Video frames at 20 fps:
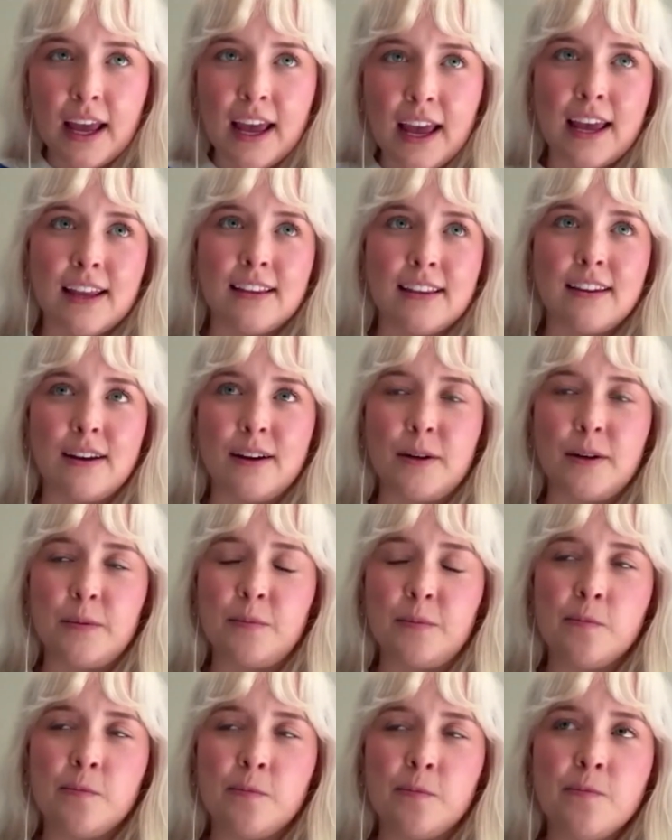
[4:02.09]

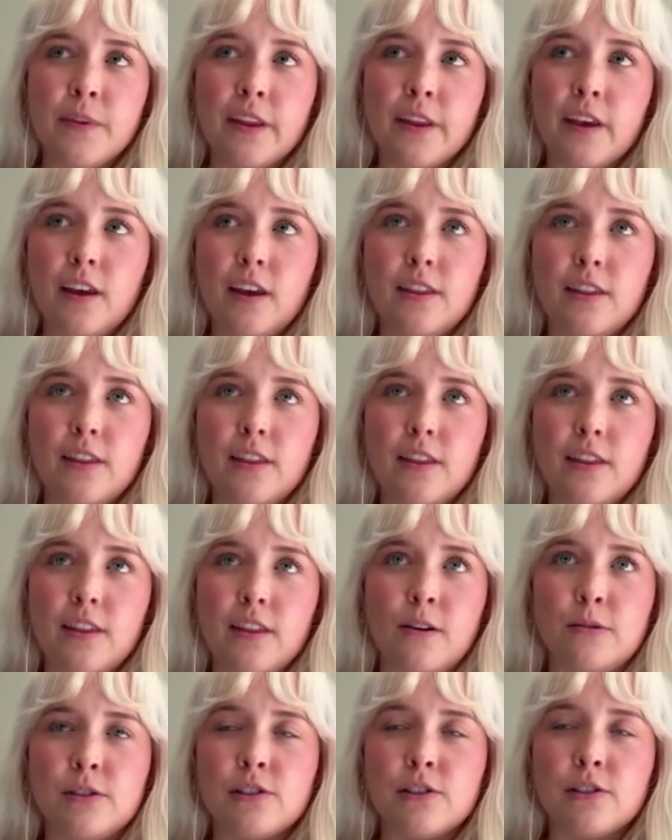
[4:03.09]
And those
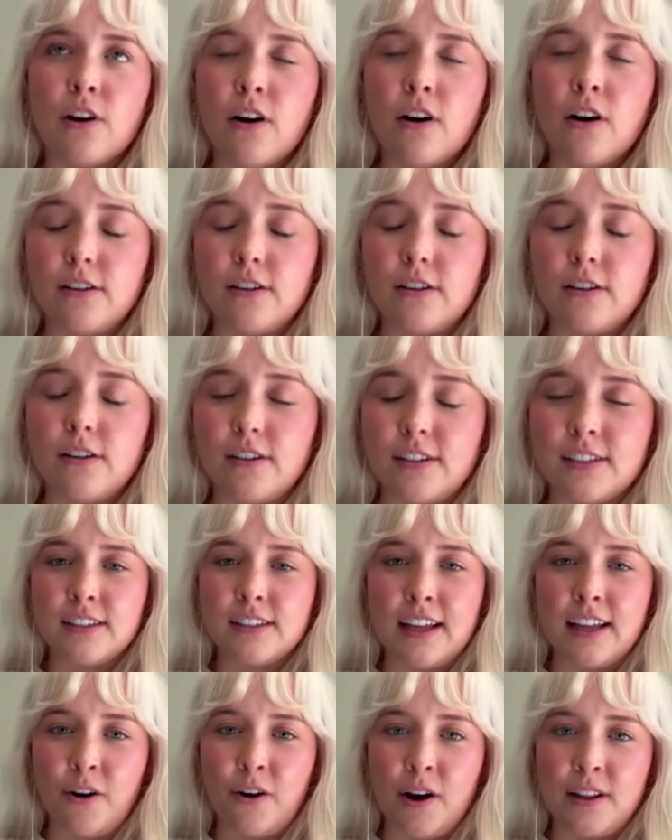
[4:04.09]
songs that are
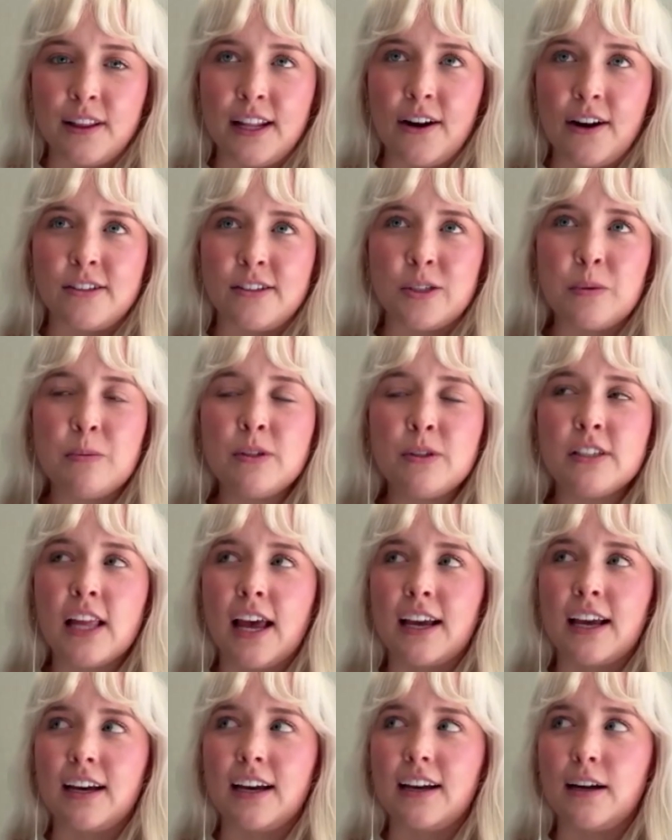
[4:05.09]
there, it's almost like
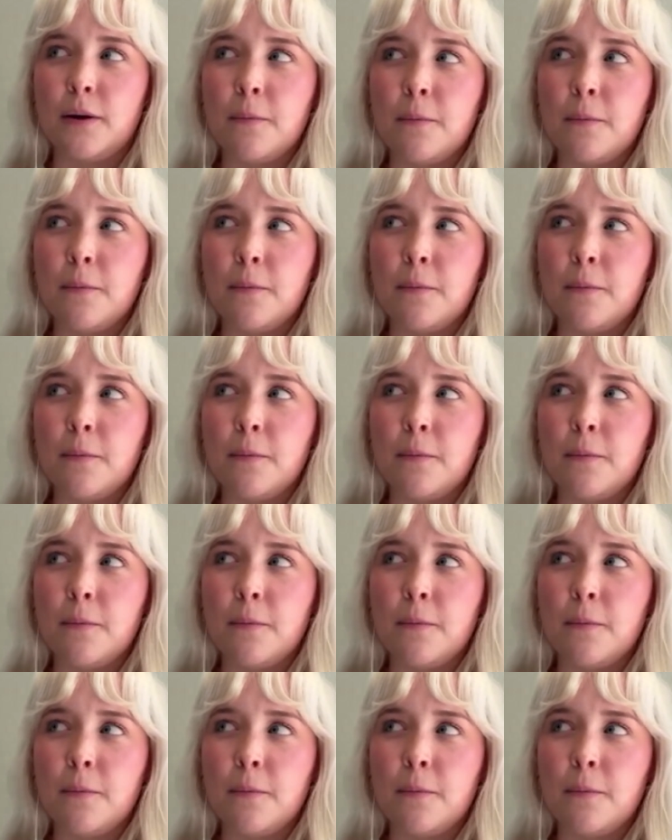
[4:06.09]
a